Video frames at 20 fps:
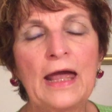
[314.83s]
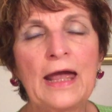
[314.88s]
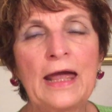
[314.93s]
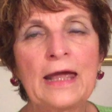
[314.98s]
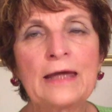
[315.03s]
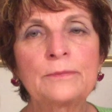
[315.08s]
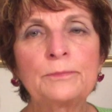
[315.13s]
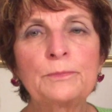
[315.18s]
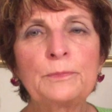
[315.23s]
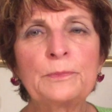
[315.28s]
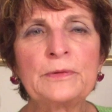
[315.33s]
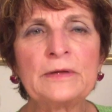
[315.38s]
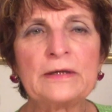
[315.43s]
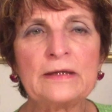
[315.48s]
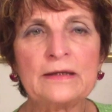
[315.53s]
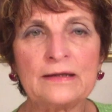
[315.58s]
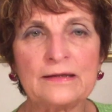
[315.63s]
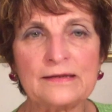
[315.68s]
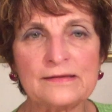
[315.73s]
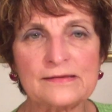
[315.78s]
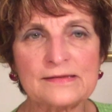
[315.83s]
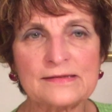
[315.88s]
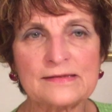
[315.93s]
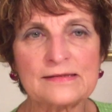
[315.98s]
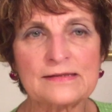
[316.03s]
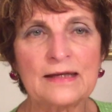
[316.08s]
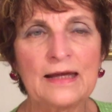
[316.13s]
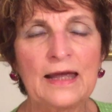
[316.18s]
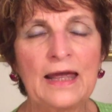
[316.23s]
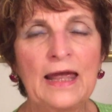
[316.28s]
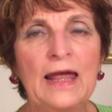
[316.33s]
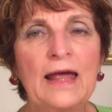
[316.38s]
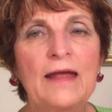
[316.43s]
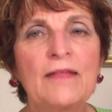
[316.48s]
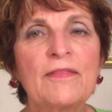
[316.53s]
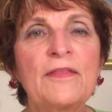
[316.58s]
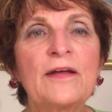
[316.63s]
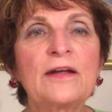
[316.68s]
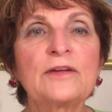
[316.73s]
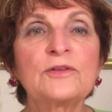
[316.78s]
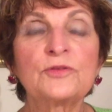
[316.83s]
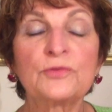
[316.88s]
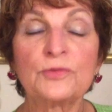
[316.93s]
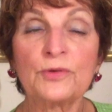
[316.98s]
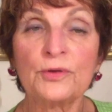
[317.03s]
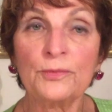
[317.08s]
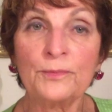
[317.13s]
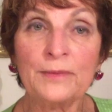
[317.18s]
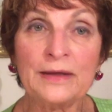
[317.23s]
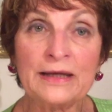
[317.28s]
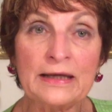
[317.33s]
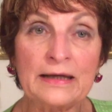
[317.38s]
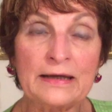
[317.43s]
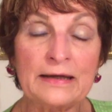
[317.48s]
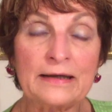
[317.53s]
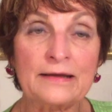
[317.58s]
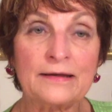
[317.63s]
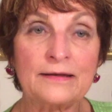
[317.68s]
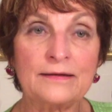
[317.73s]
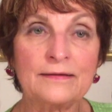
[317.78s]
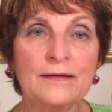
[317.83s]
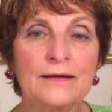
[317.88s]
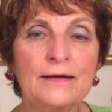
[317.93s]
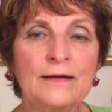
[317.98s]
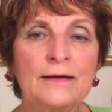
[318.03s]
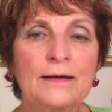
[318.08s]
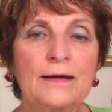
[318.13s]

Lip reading: and peace that drew me in.